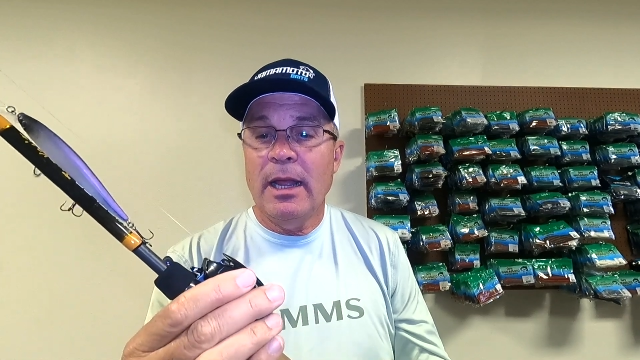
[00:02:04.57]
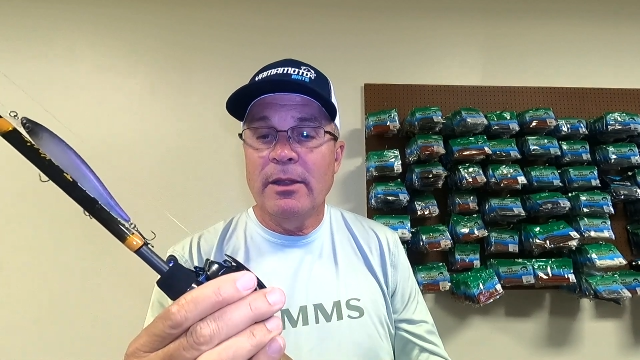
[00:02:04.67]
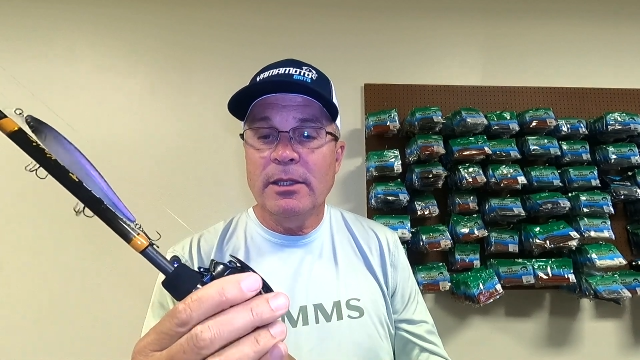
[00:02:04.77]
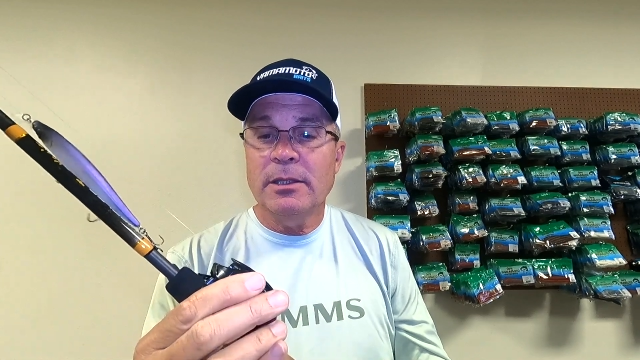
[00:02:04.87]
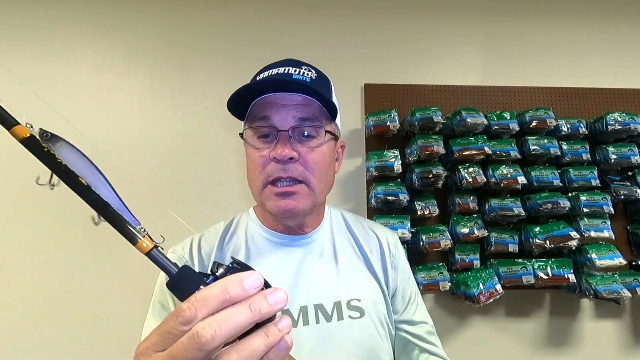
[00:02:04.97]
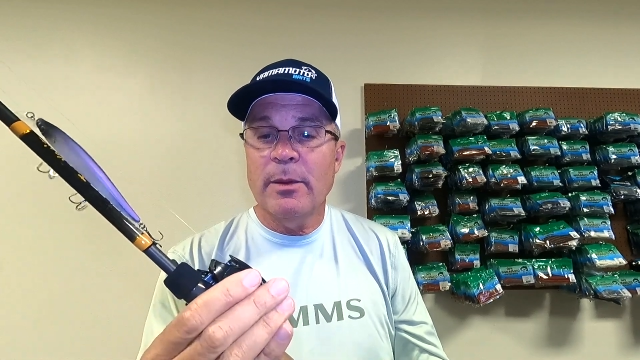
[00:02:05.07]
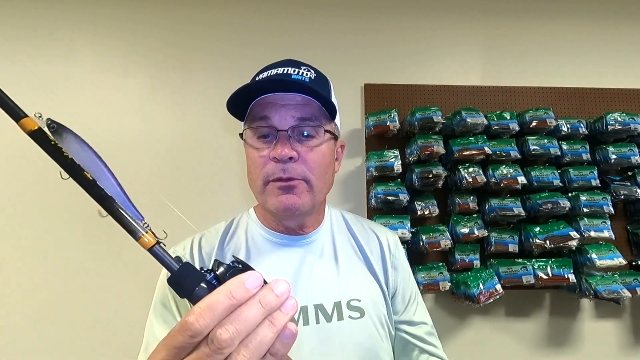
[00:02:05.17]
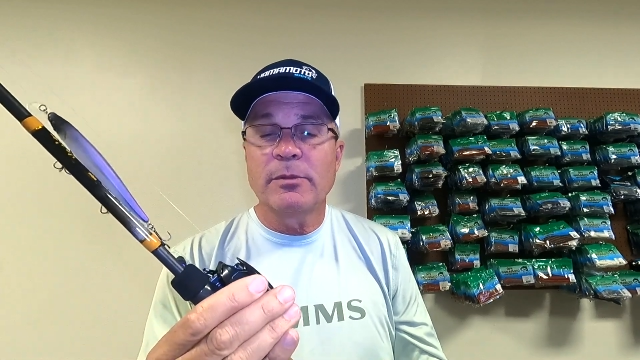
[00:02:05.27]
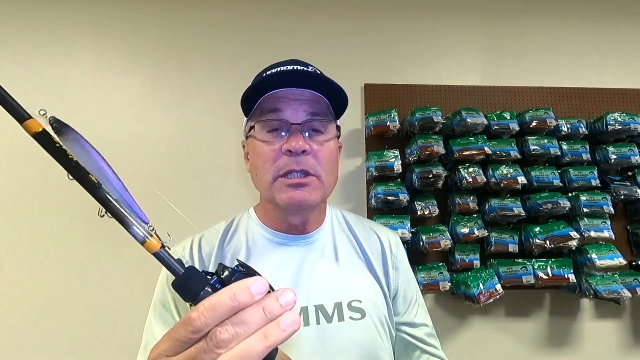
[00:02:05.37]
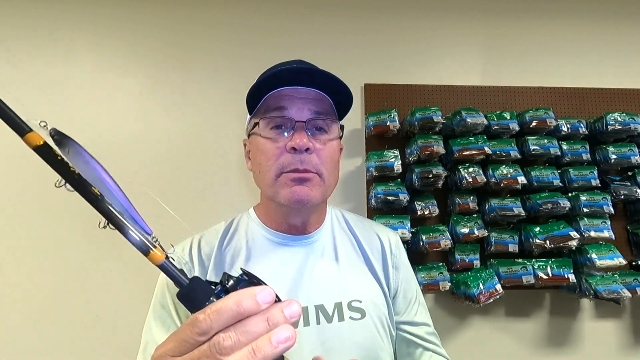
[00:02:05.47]
And this is coming
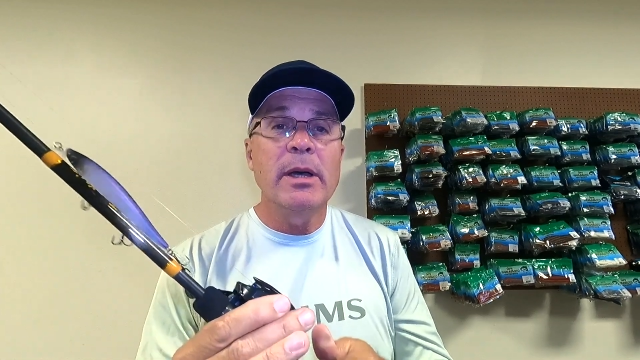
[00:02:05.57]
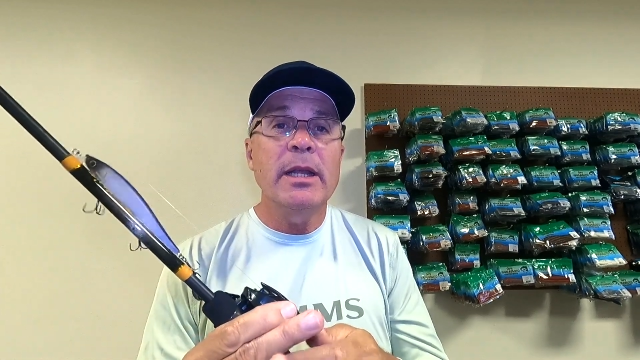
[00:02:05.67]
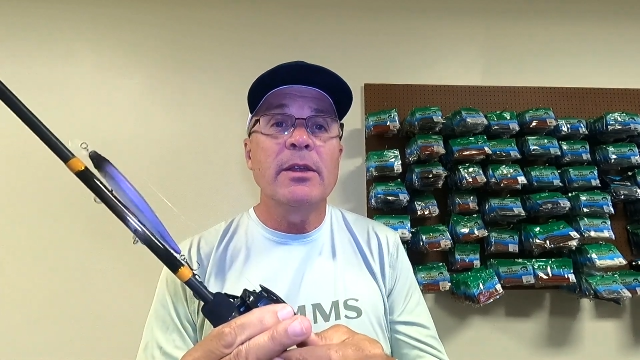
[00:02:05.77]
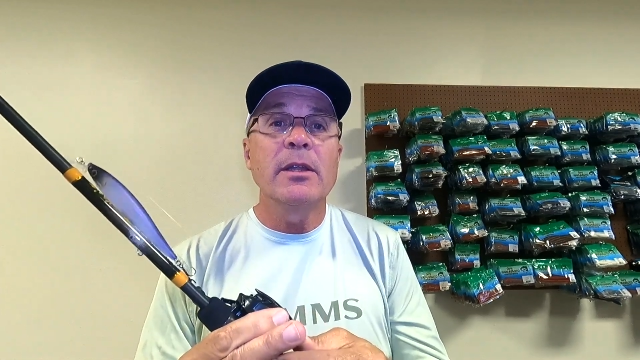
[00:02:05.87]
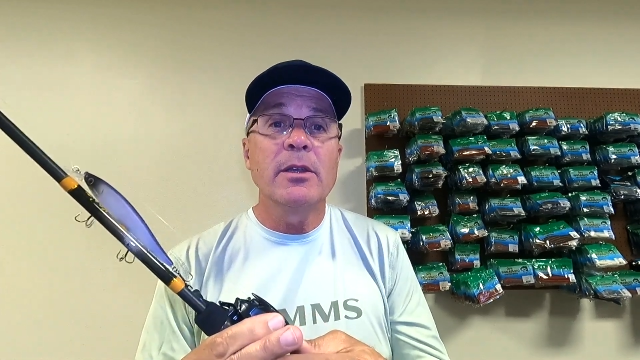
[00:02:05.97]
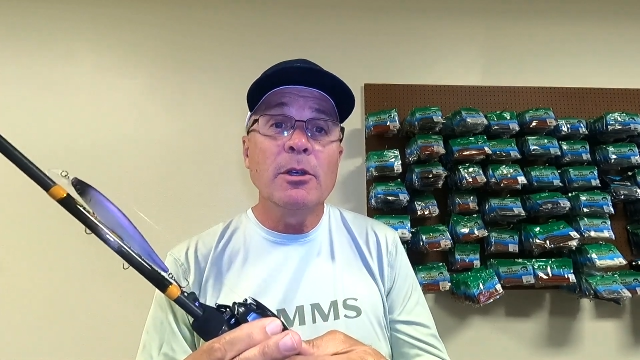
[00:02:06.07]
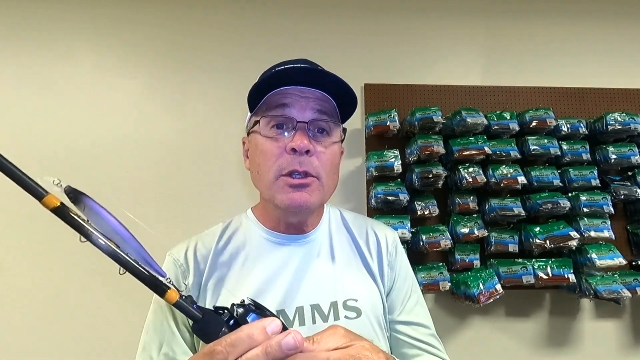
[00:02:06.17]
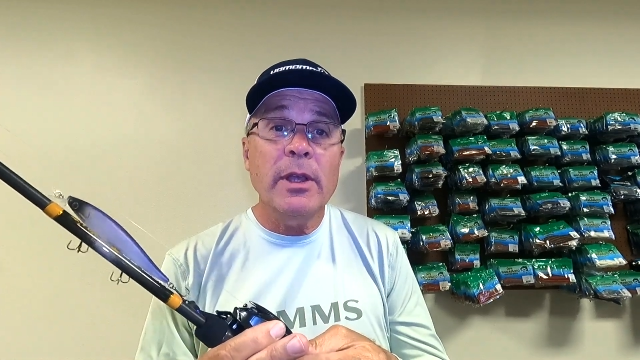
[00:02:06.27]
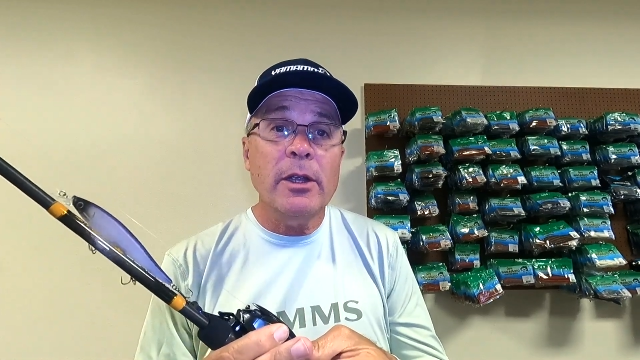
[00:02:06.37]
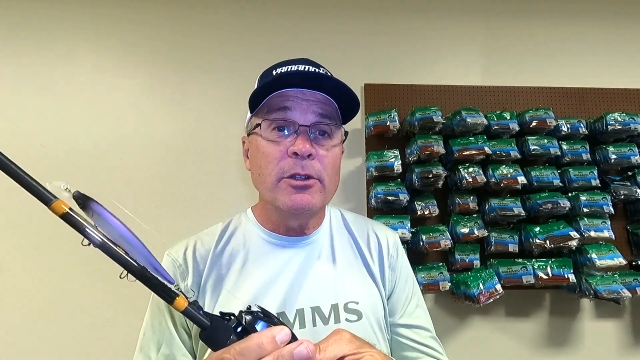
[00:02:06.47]
from somebody that knows
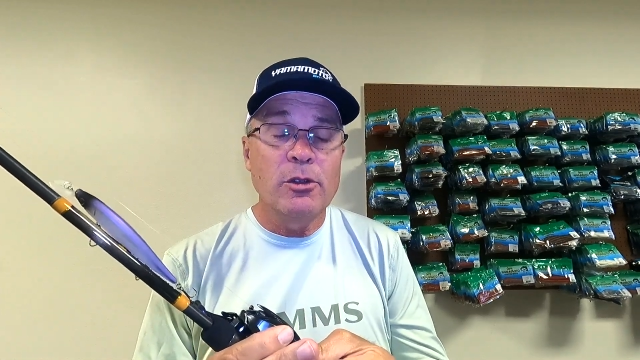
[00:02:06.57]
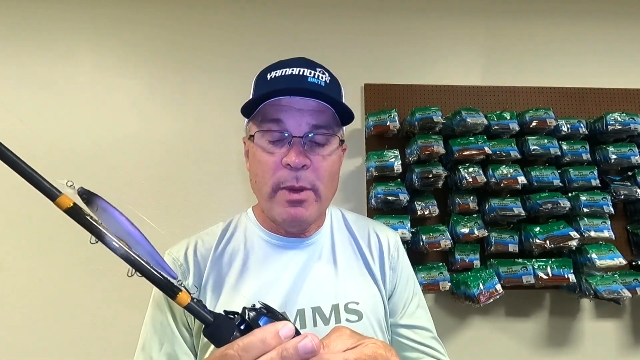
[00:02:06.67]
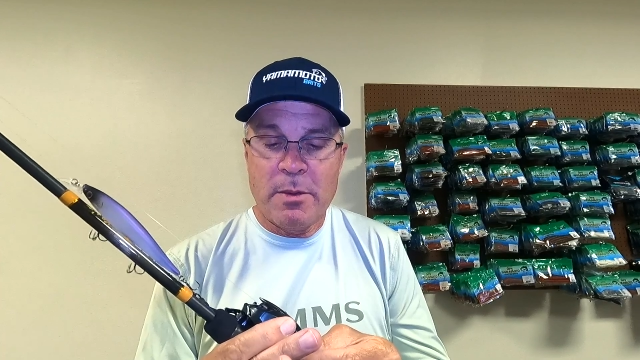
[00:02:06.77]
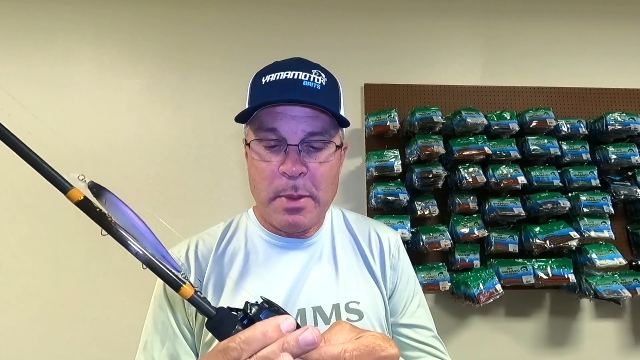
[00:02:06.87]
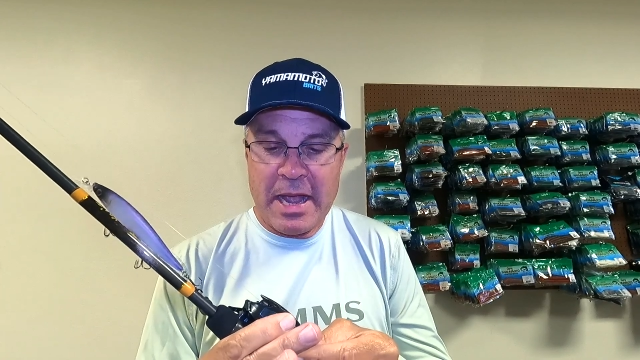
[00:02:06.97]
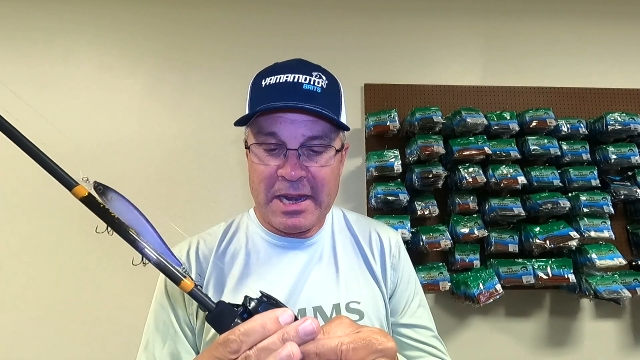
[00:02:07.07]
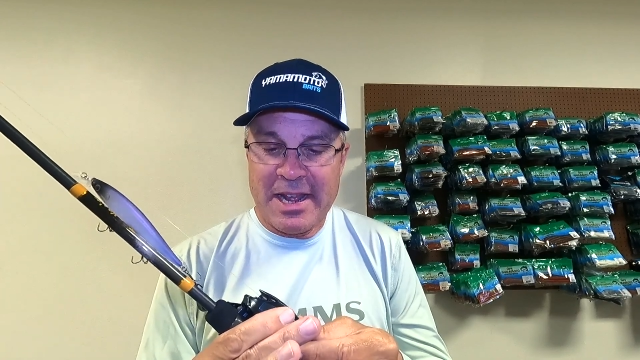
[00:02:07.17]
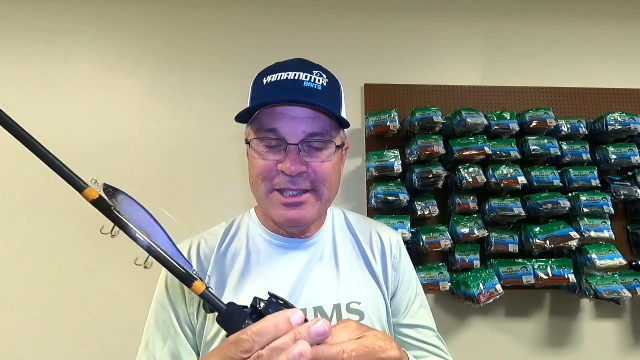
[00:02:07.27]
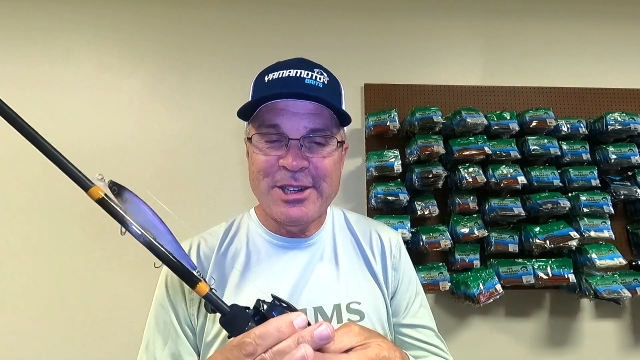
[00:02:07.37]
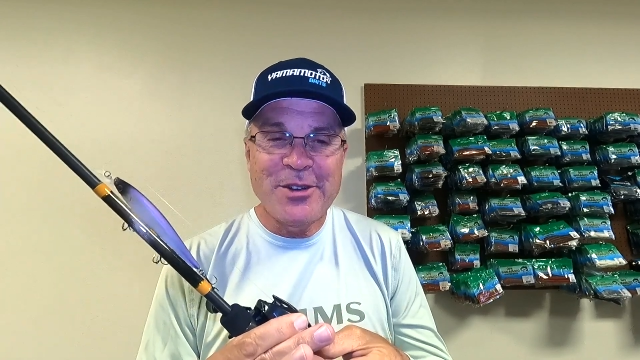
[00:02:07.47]
a thing or two about
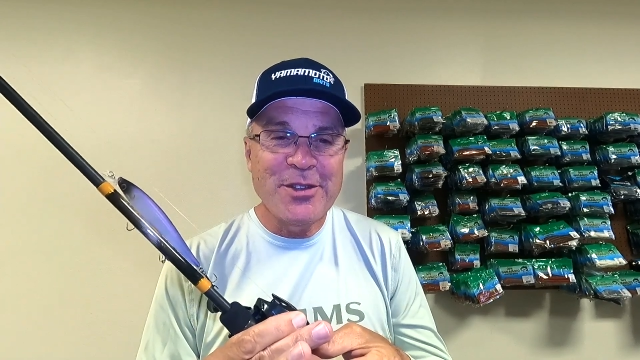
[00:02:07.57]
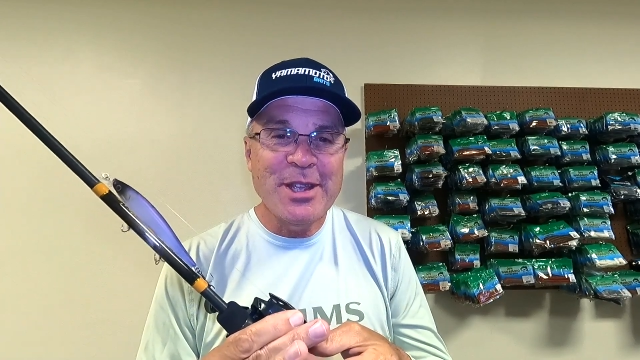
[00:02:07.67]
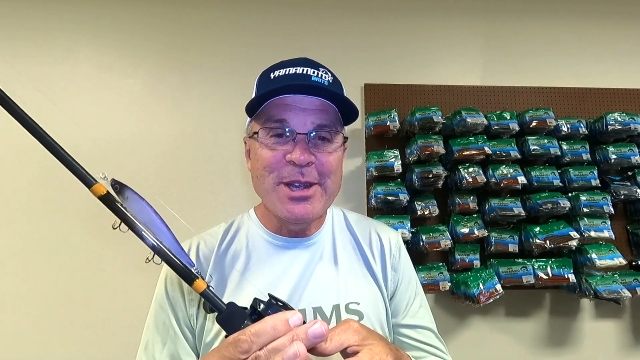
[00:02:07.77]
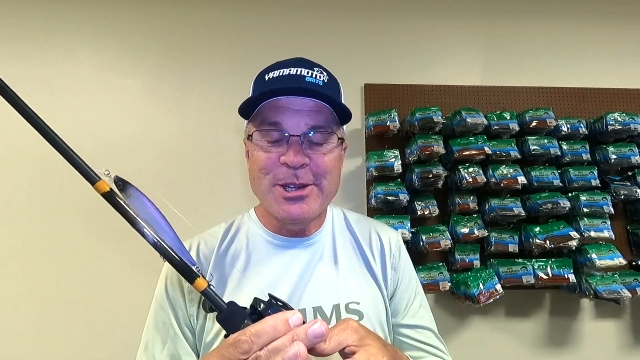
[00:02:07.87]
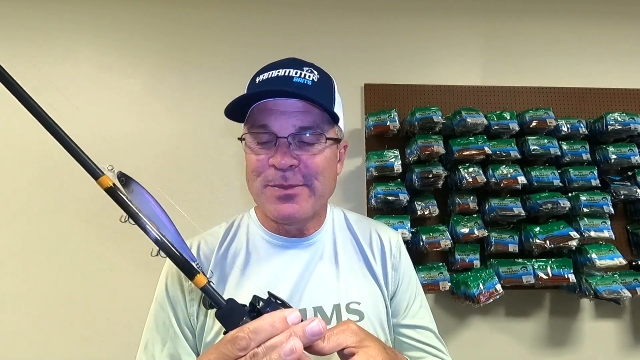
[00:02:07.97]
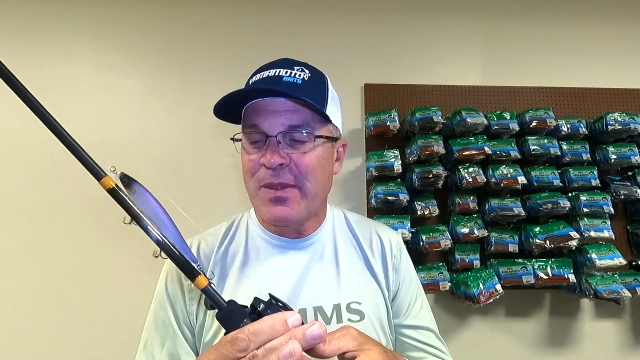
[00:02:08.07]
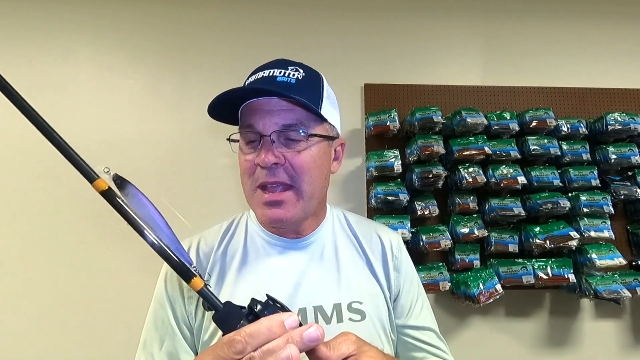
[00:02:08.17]
backlashing over the years.